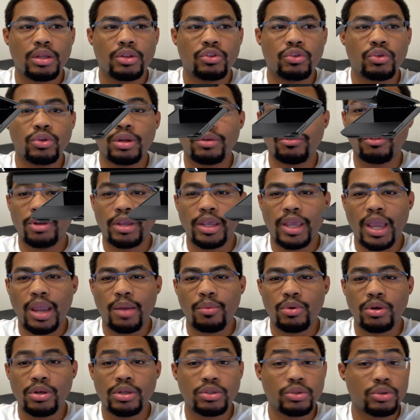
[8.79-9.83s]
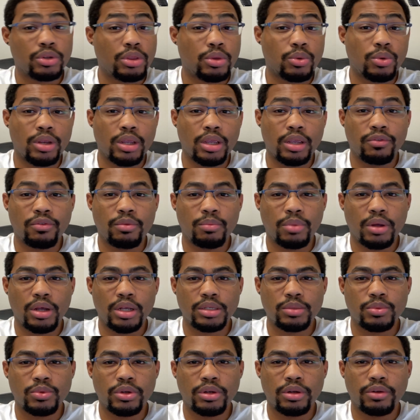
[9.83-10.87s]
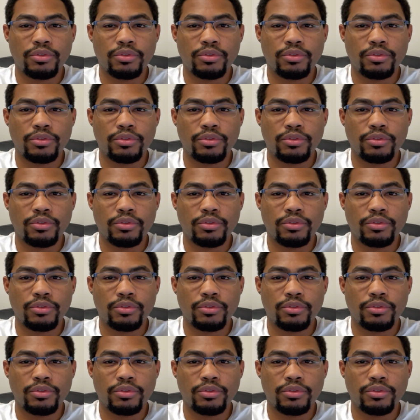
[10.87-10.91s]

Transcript: two different cameras, or three even possible in